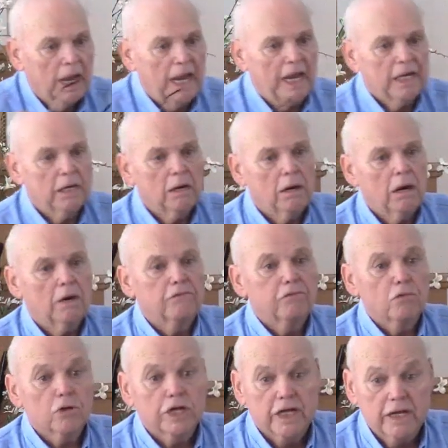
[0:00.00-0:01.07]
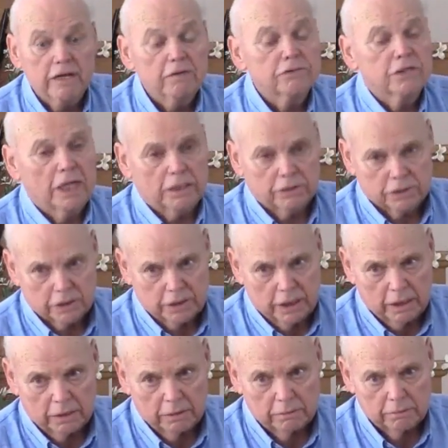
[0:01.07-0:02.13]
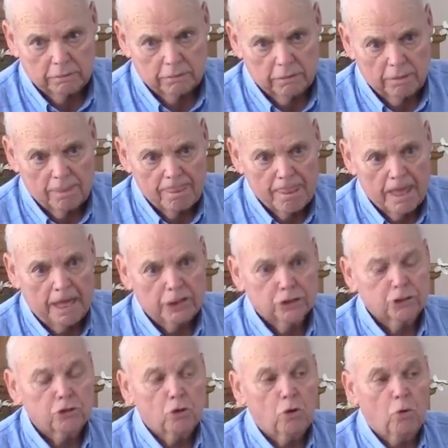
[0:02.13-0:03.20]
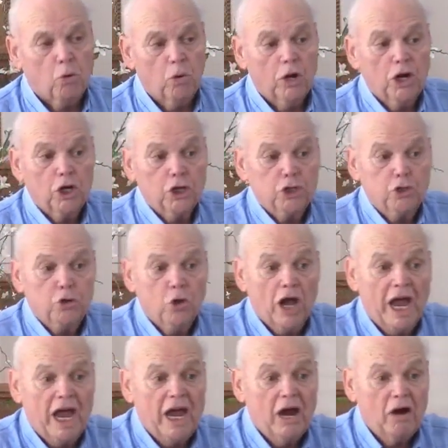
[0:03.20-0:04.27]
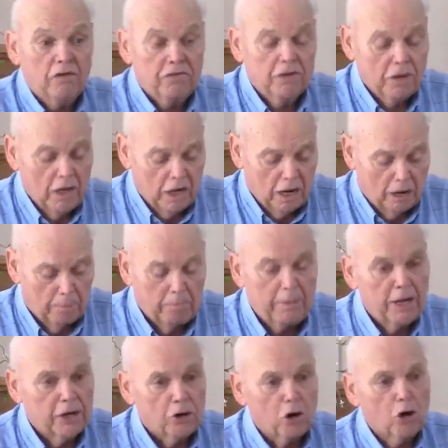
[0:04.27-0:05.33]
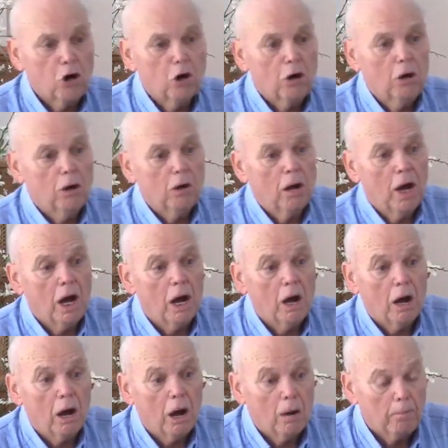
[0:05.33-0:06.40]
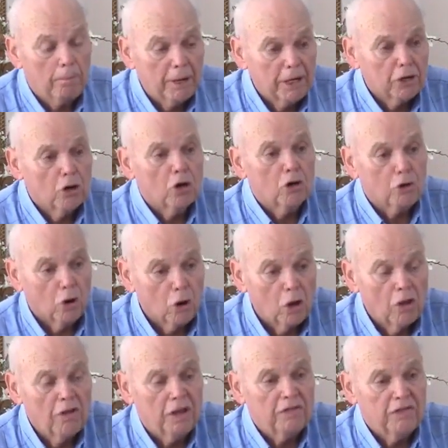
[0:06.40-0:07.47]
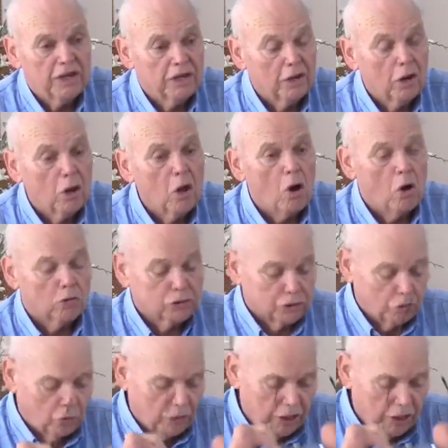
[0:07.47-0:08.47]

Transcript: and God forgives that sin. Amen. And so you have a better, a better than the law. So